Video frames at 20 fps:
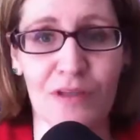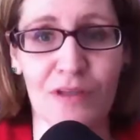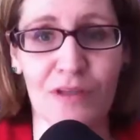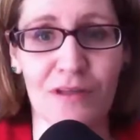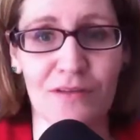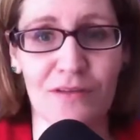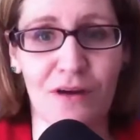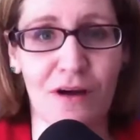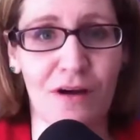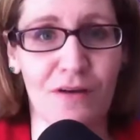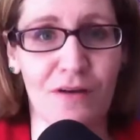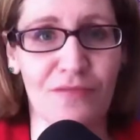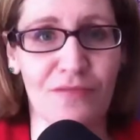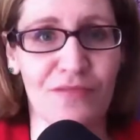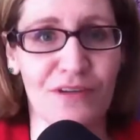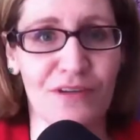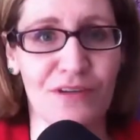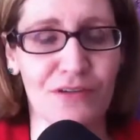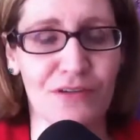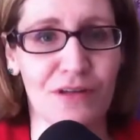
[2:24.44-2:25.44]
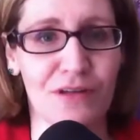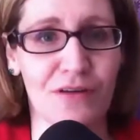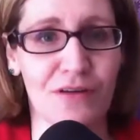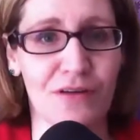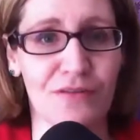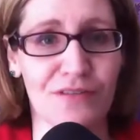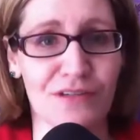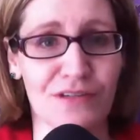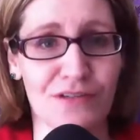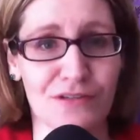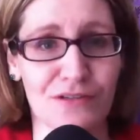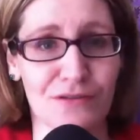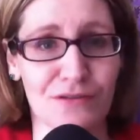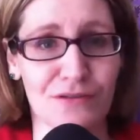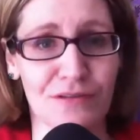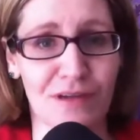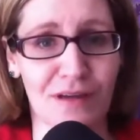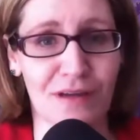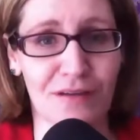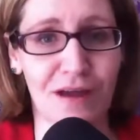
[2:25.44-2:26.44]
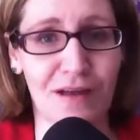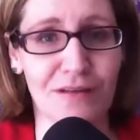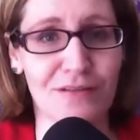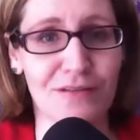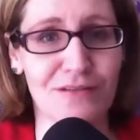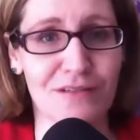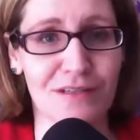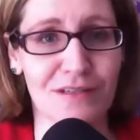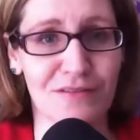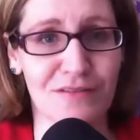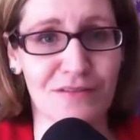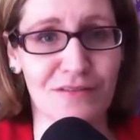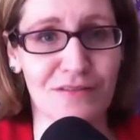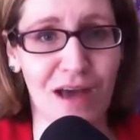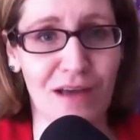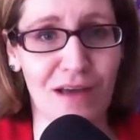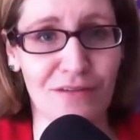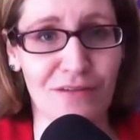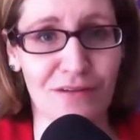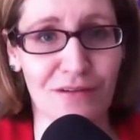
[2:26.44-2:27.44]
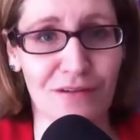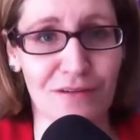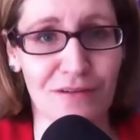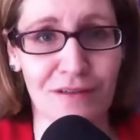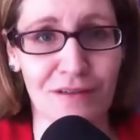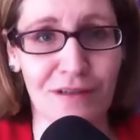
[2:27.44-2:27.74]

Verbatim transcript: is our official, unofficial technology advisor.